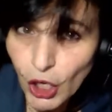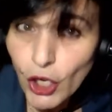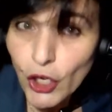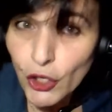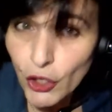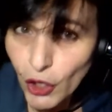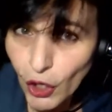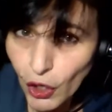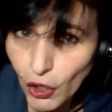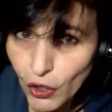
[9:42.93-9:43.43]

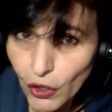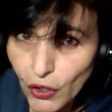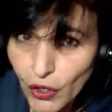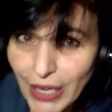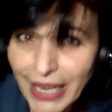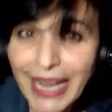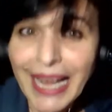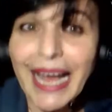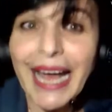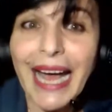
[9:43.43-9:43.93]
know
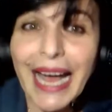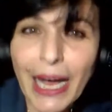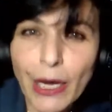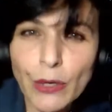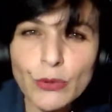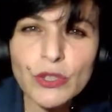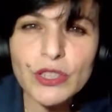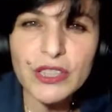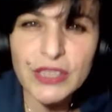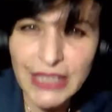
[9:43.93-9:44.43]

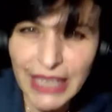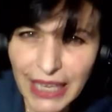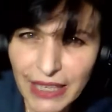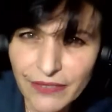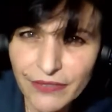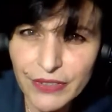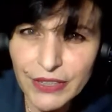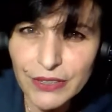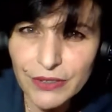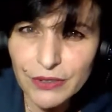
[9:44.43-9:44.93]
how to
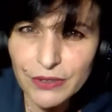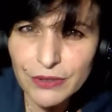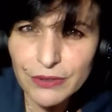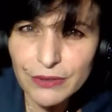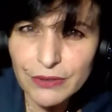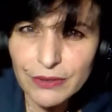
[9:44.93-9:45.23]
solve it